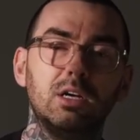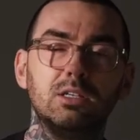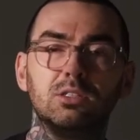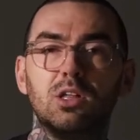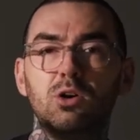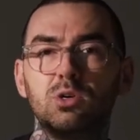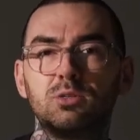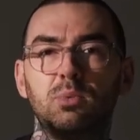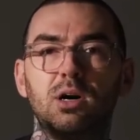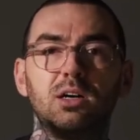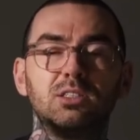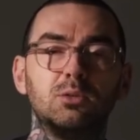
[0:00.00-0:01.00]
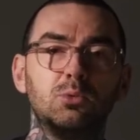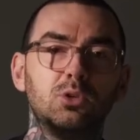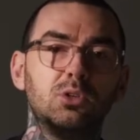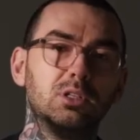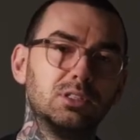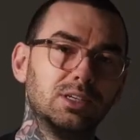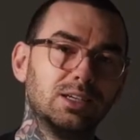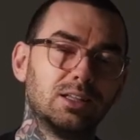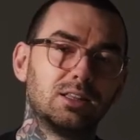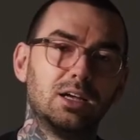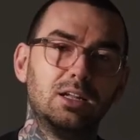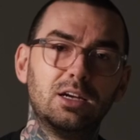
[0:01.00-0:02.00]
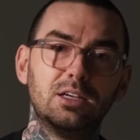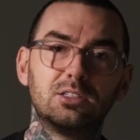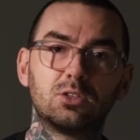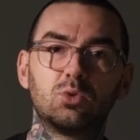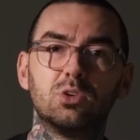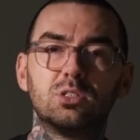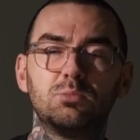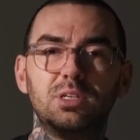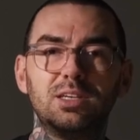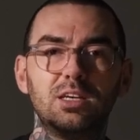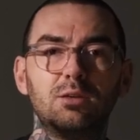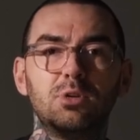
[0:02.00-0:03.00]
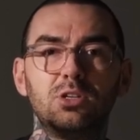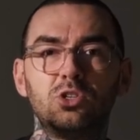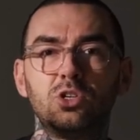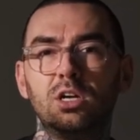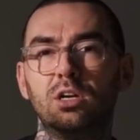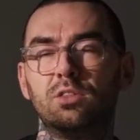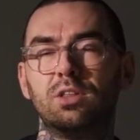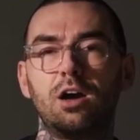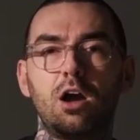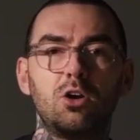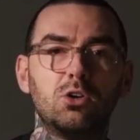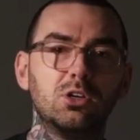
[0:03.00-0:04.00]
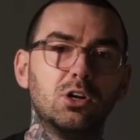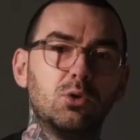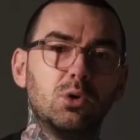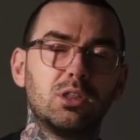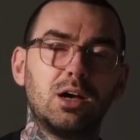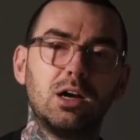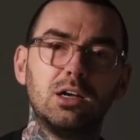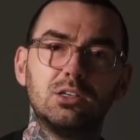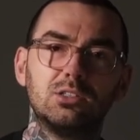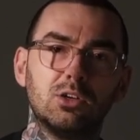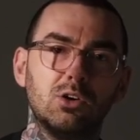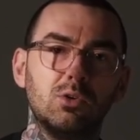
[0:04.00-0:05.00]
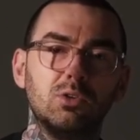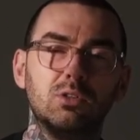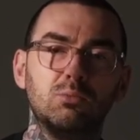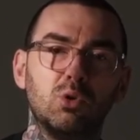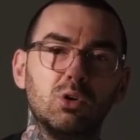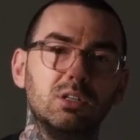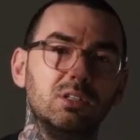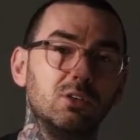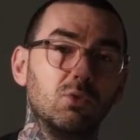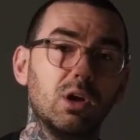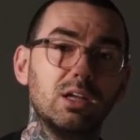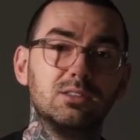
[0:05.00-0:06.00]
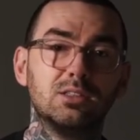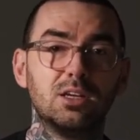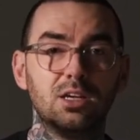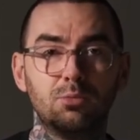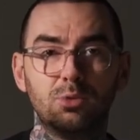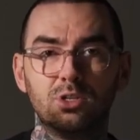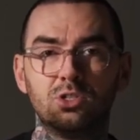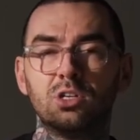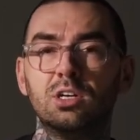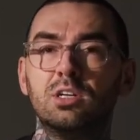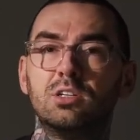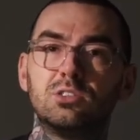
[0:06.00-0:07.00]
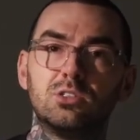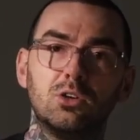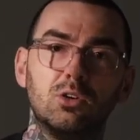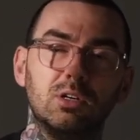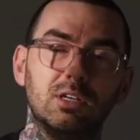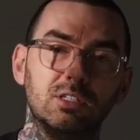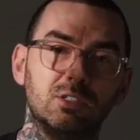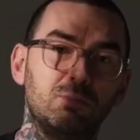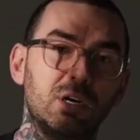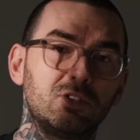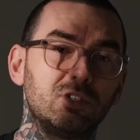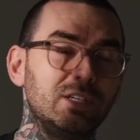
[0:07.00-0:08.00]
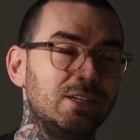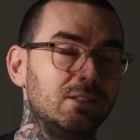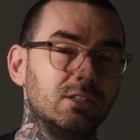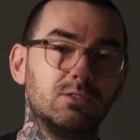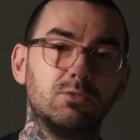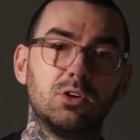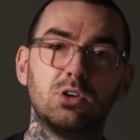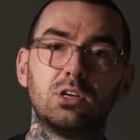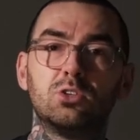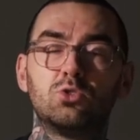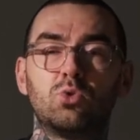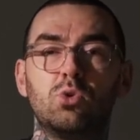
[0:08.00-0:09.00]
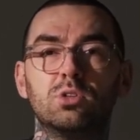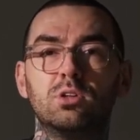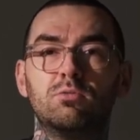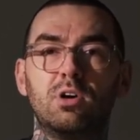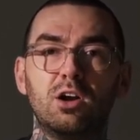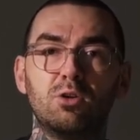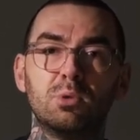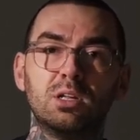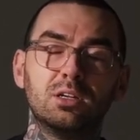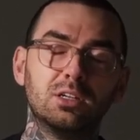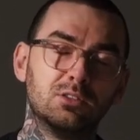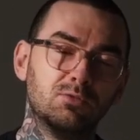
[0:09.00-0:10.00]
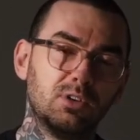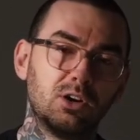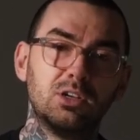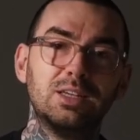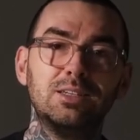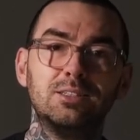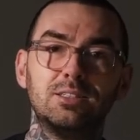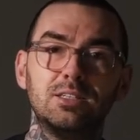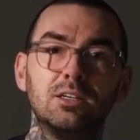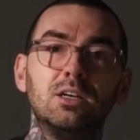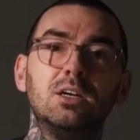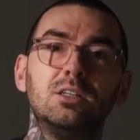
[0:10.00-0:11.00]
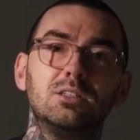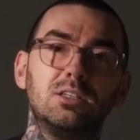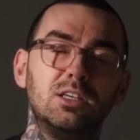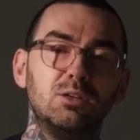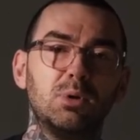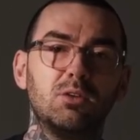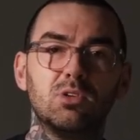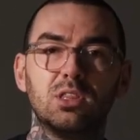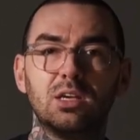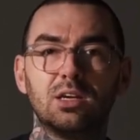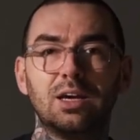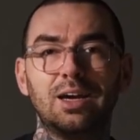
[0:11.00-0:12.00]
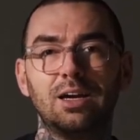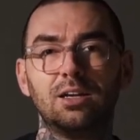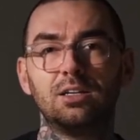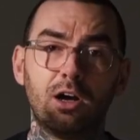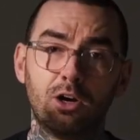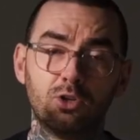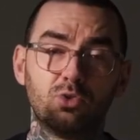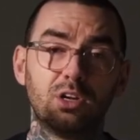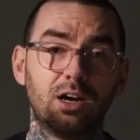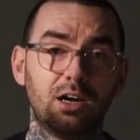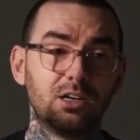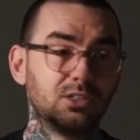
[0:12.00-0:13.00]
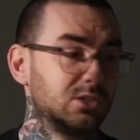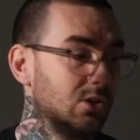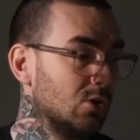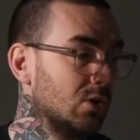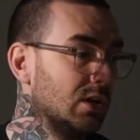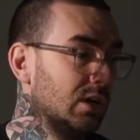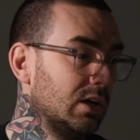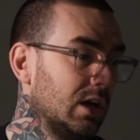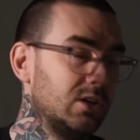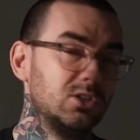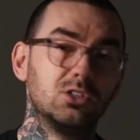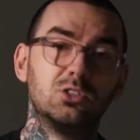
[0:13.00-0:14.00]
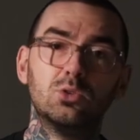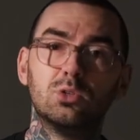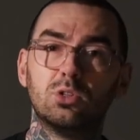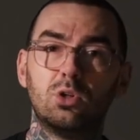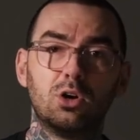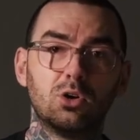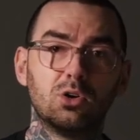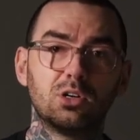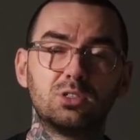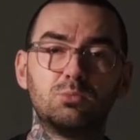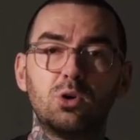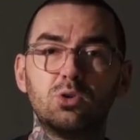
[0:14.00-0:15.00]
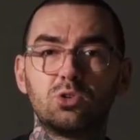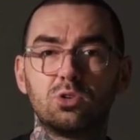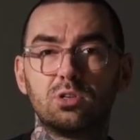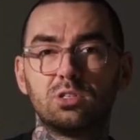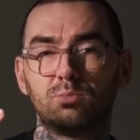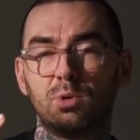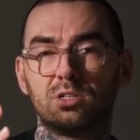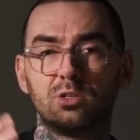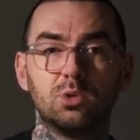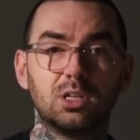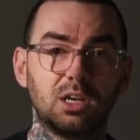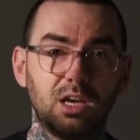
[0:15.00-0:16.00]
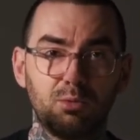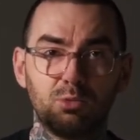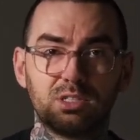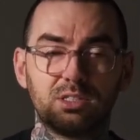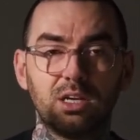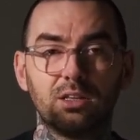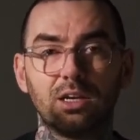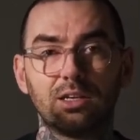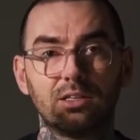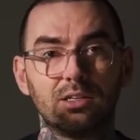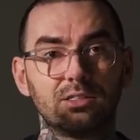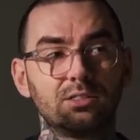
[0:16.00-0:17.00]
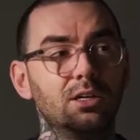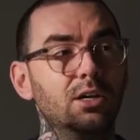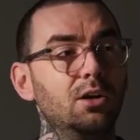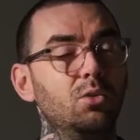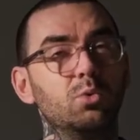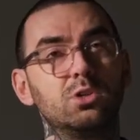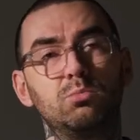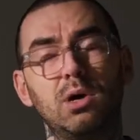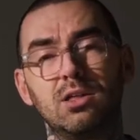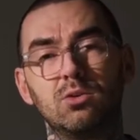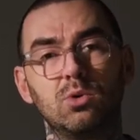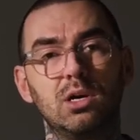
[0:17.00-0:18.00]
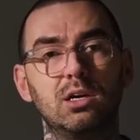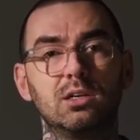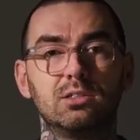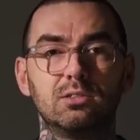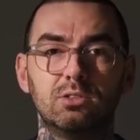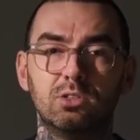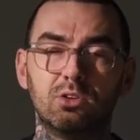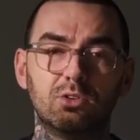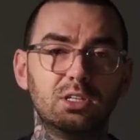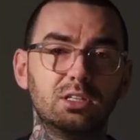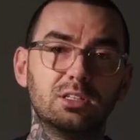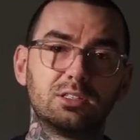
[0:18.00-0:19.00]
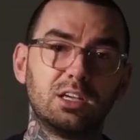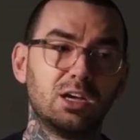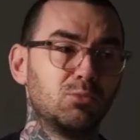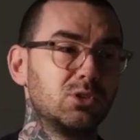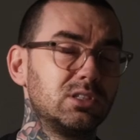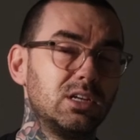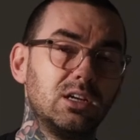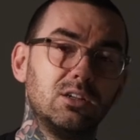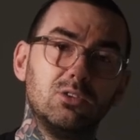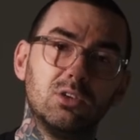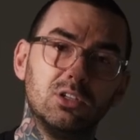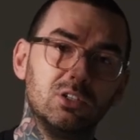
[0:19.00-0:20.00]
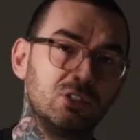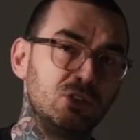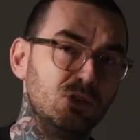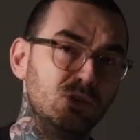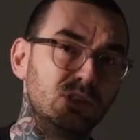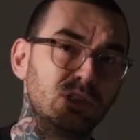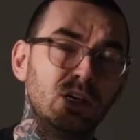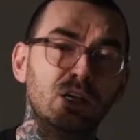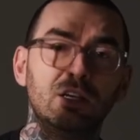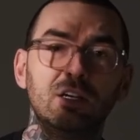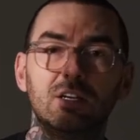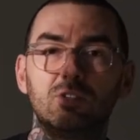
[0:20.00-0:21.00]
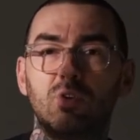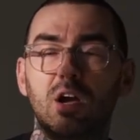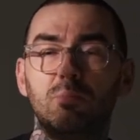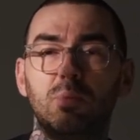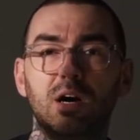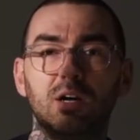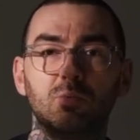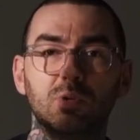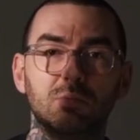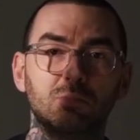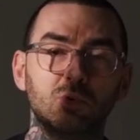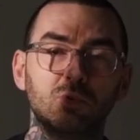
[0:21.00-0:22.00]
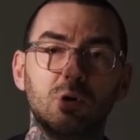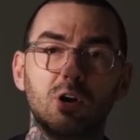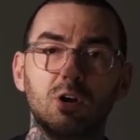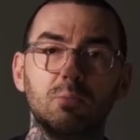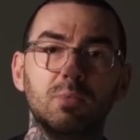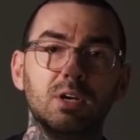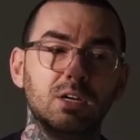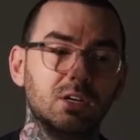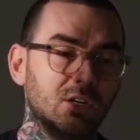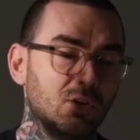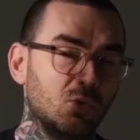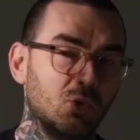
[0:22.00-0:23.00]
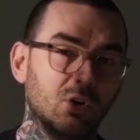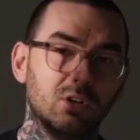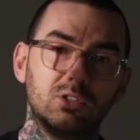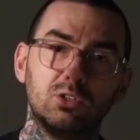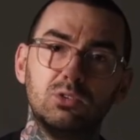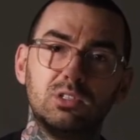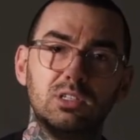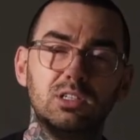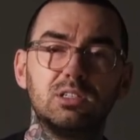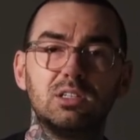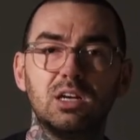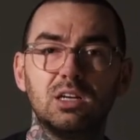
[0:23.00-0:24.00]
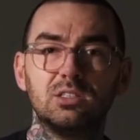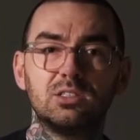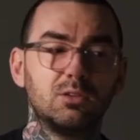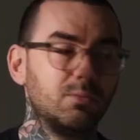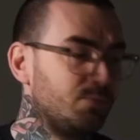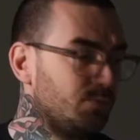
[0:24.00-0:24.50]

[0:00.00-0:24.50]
as low as possible to get that nice crispy image. The higher you go with ISO, the more it degrades the image. So especially in this very controlled environment, it's very easy to keep everything at 100 ISO and just do a longer exposure, especially with a camera stand like this, which, by the way, you don't need this camera stand. You can just use a tripod with a boom arm or 2 C-stands,